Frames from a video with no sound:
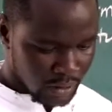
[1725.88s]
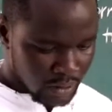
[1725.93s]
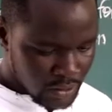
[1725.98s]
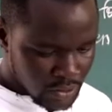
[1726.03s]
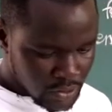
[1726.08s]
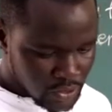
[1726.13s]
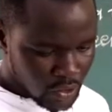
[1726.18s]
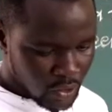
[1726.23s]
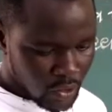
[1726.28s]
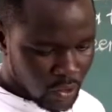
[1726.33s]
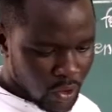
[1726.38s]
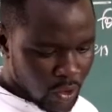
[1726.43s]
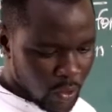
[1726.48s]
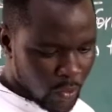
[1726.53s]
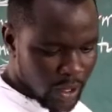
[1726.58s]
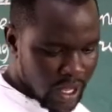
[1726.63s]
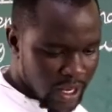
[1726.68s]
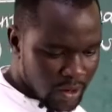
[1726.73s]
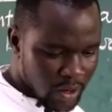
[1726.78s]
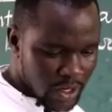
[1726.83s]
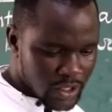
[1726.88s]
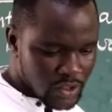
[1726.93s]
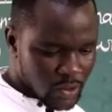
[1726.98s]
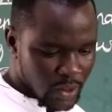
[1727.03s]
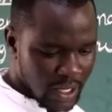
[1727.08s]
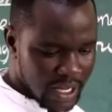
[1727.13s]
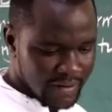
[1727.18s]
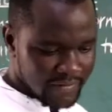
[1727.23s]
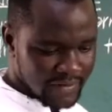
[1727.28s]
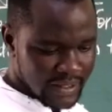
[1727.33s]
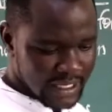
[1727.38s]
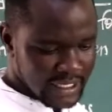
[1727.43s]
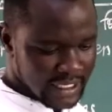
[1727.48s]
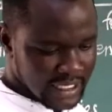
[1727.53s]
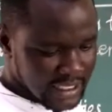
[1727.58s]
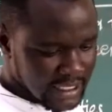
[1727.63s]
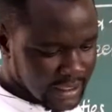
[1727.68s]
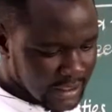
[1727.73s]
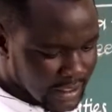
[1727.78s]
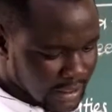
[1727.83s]
So we are going to have that
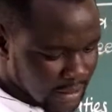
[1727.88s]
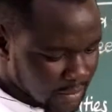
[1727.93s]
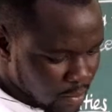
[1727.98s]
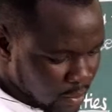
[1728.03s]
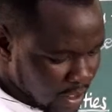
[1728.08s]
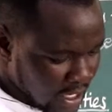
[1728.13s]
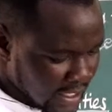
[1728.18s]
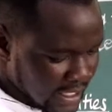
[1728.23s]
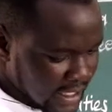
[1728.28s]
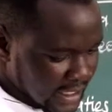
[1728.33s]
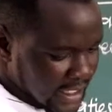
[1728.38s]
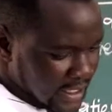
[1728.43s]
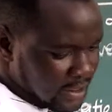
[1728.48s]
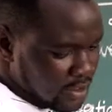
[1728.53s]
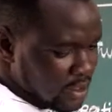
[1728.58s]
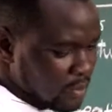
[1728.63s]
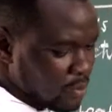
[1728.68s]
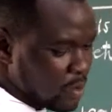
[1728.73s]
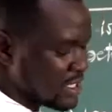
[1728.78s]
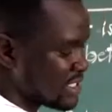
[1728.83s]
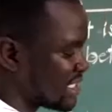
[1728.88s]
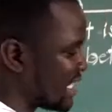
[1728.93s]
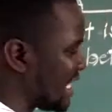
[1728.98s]
the Uganda Kingdom was